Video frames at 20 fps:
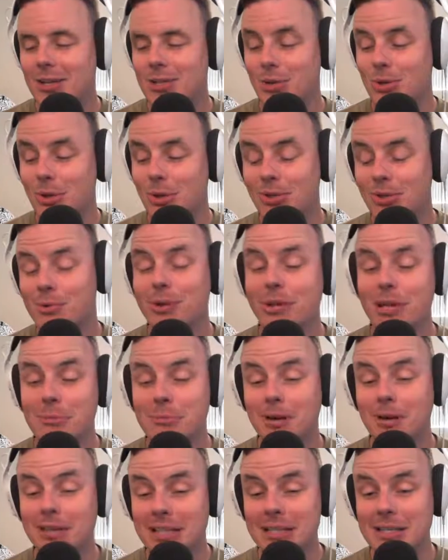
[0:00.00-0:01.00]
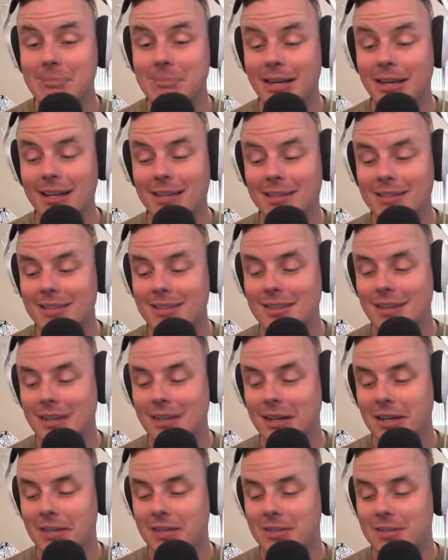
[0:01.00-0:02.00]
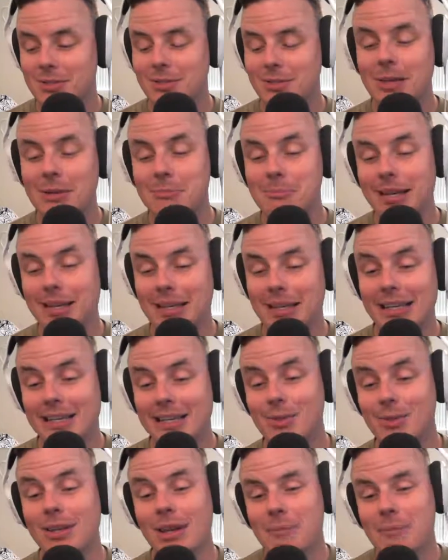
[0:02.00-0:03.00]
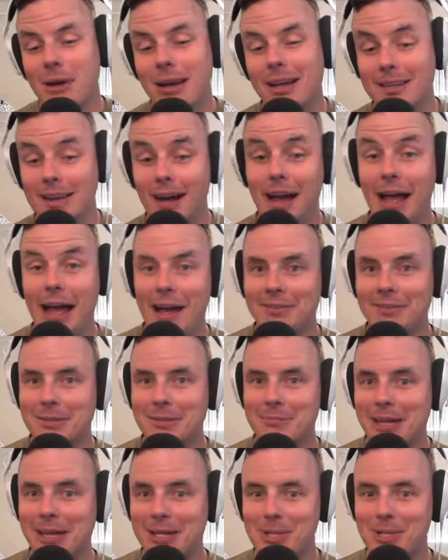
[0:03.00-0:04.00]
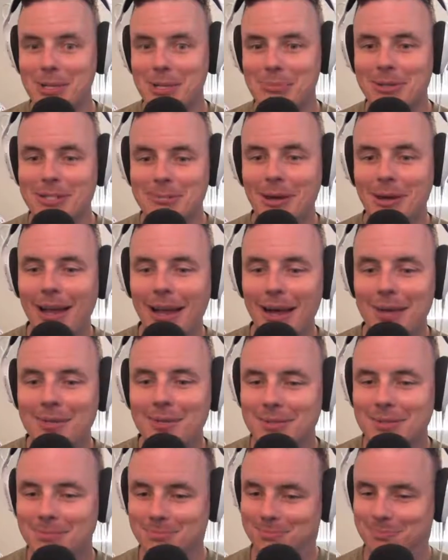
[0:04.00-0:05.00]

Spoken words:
So I threw it up on eBay so that I might not have to pay to ship it to my house.